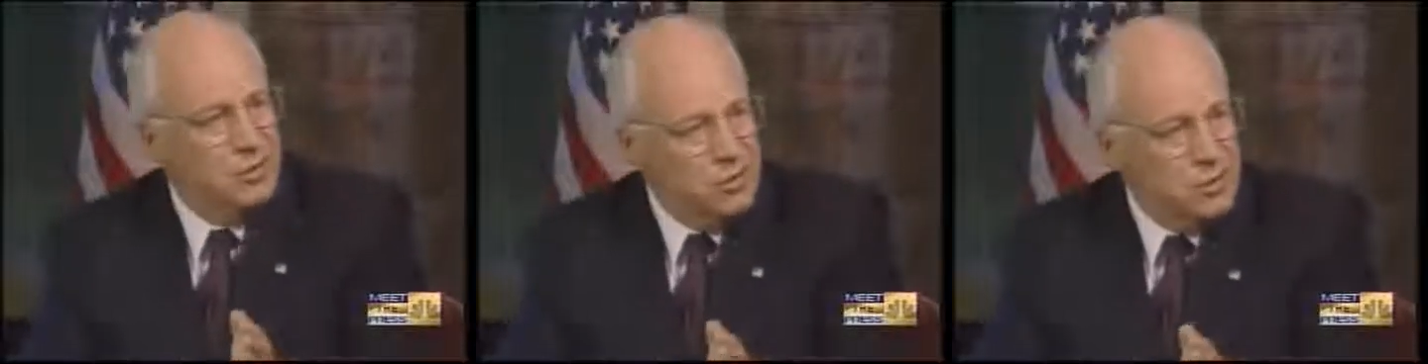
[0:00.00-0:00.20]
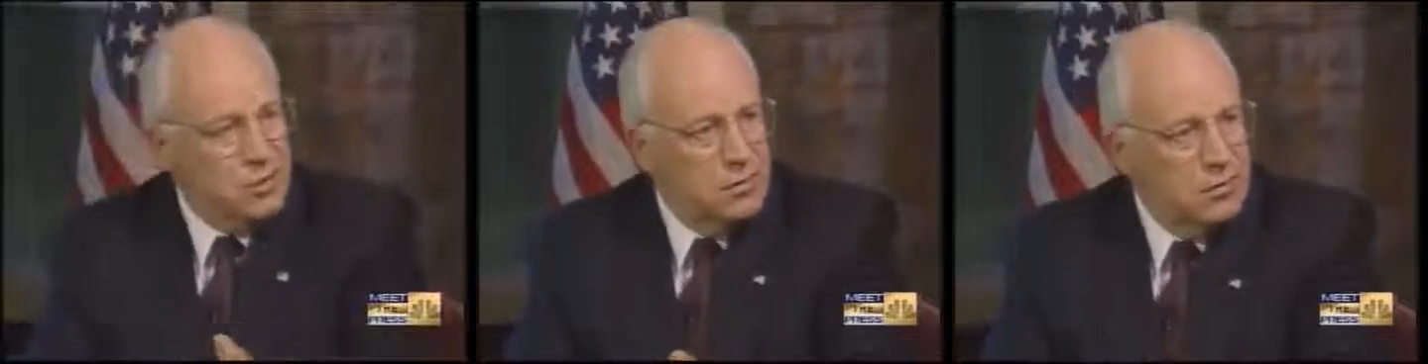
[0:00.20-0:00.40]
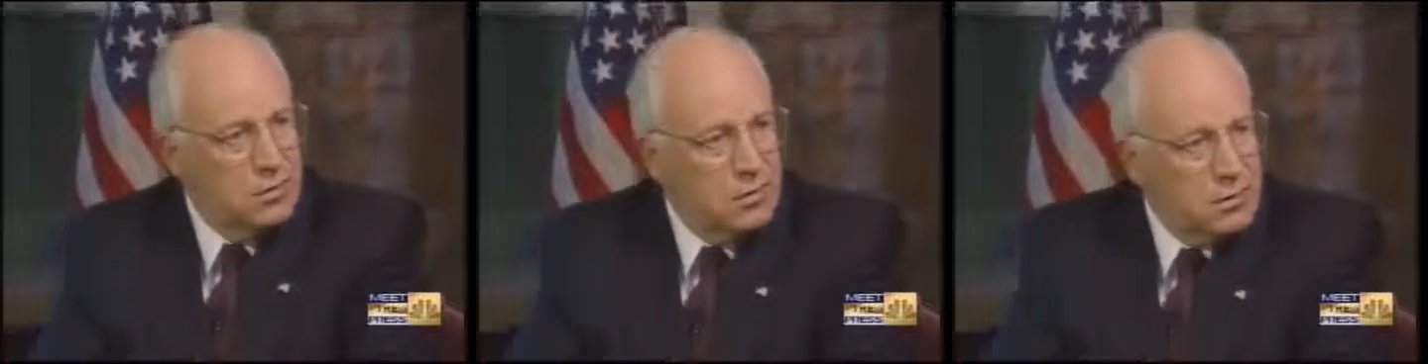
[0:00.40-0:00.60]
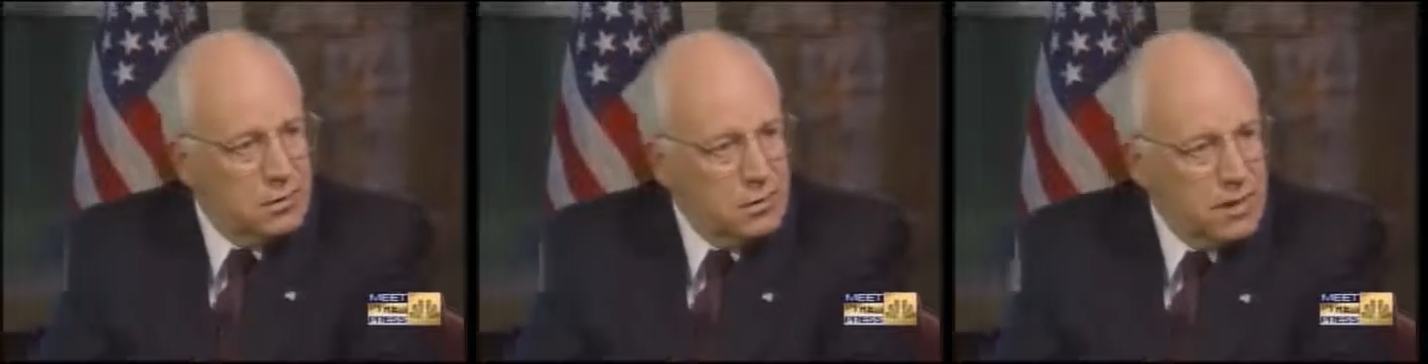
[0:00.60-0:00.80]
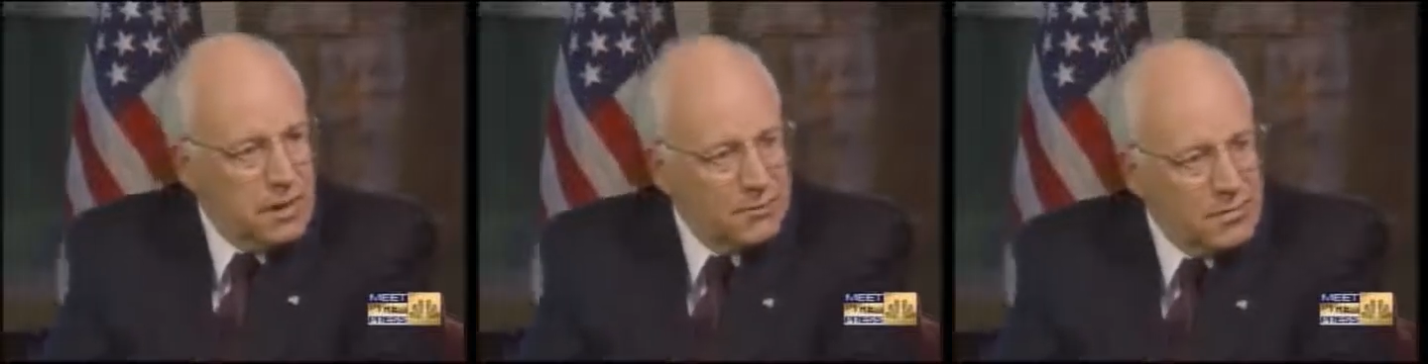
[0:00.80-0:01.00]
zone and looked
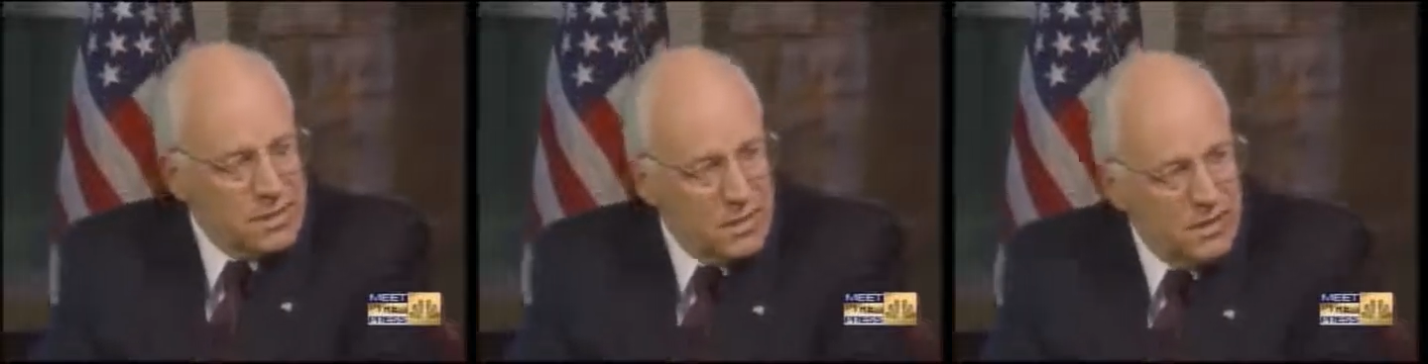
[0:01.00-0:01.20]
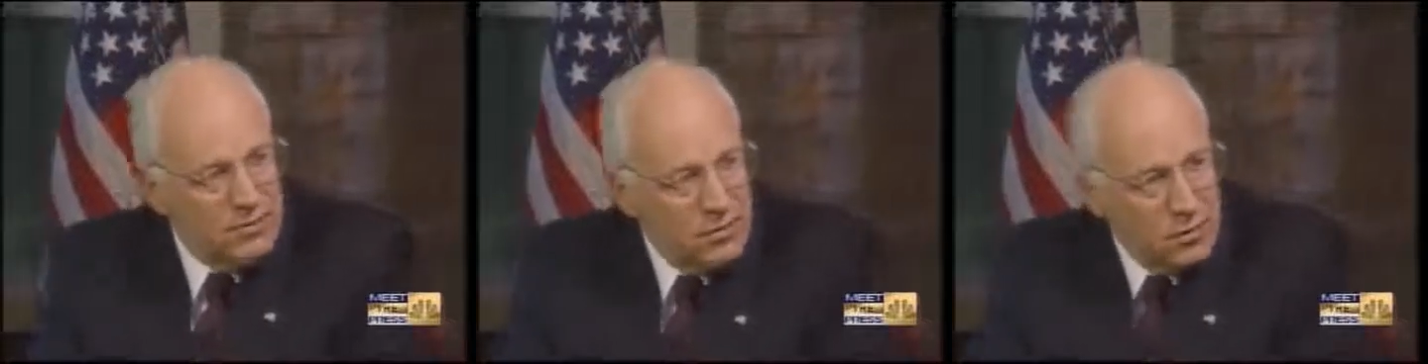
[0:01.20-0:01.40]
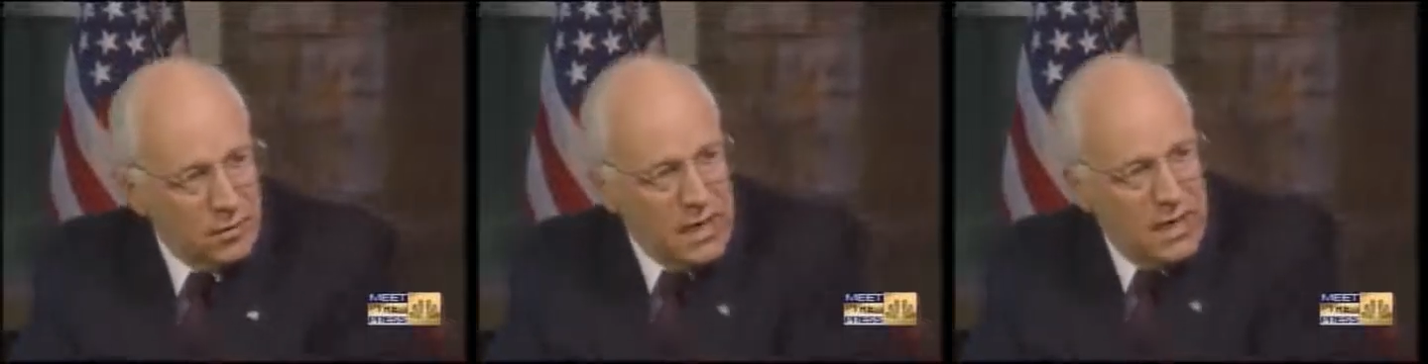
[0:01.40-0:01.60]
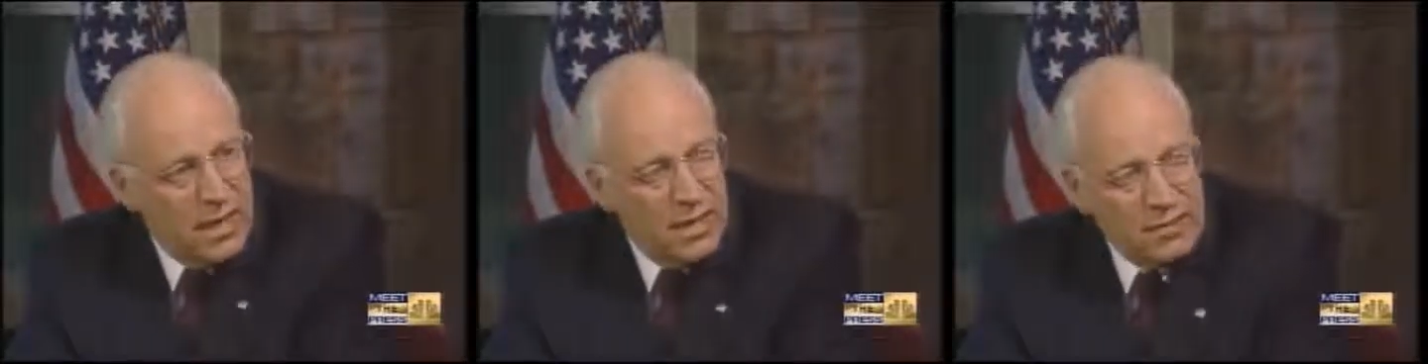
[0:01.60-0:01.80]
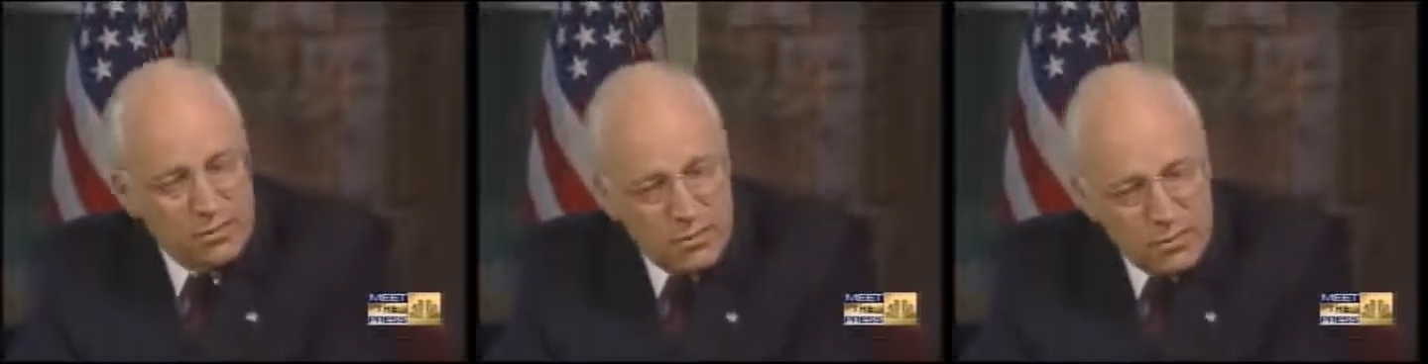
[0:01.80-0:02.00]
like it was headed for the White
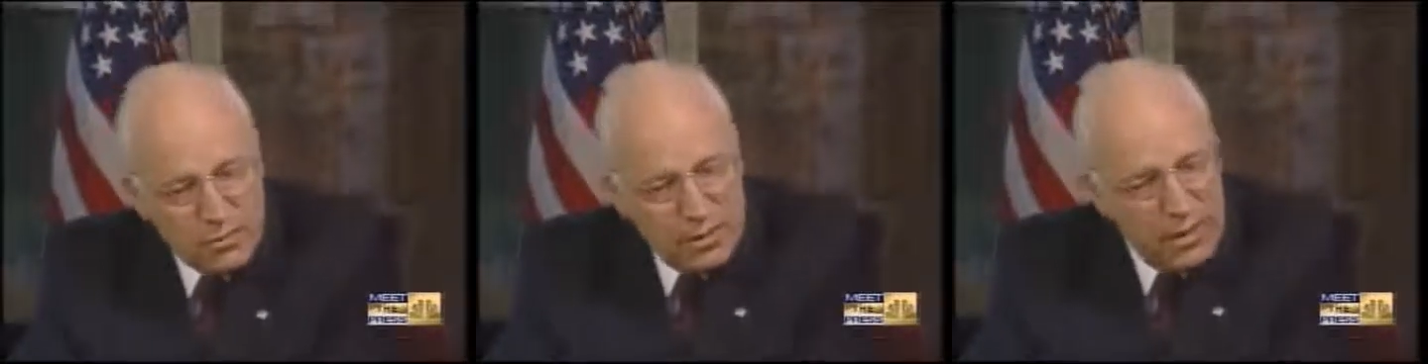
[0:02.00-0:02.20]
House was when